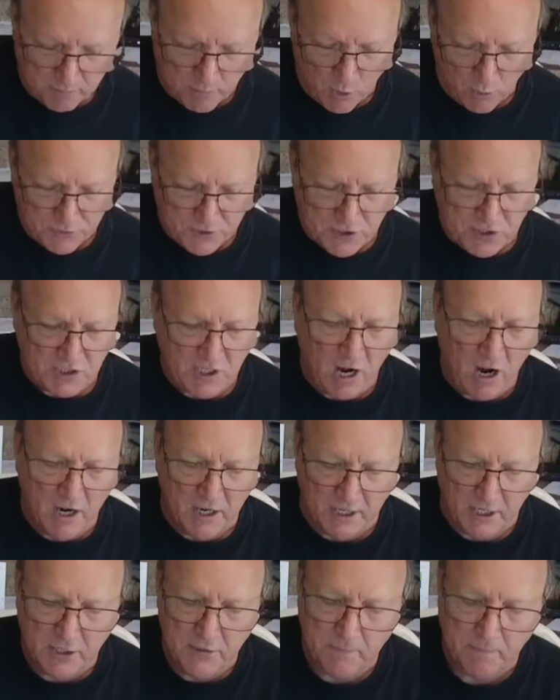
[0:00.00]
both
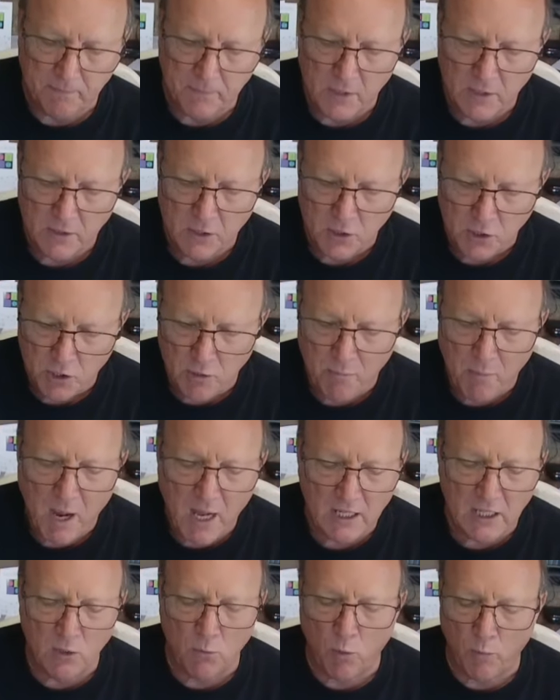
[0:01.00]
started, your
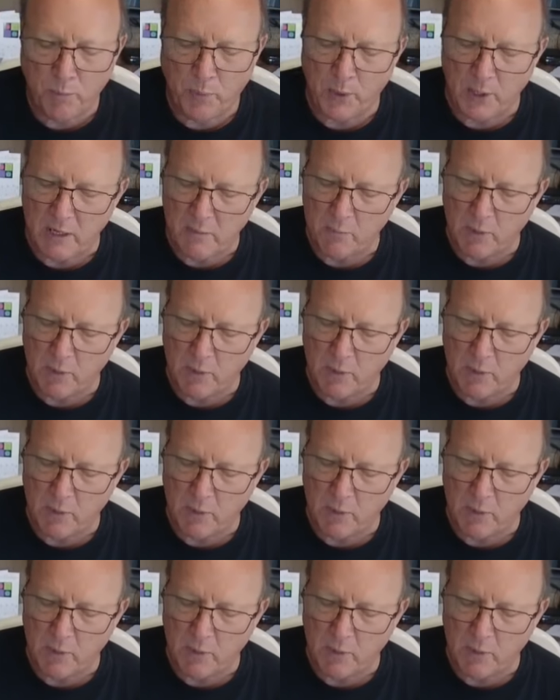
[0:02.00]
model will pretty